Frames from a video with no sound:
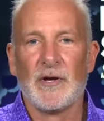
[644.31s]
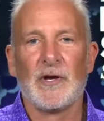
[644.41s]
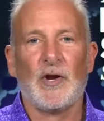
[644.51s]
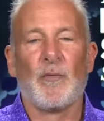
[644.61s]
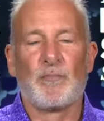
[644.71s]

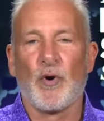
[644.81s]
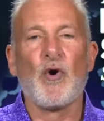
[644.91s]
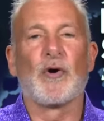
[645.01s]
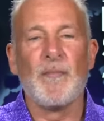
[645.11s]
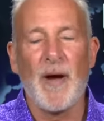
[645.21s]
you know,
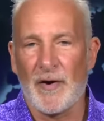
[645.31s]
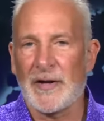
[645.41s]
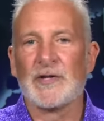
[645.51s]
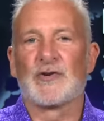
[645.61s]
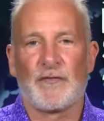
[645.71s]
broke
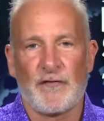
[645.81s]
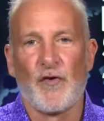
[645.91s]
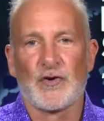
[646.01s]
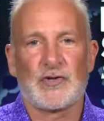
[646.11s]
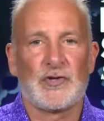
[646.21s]
Americans are forced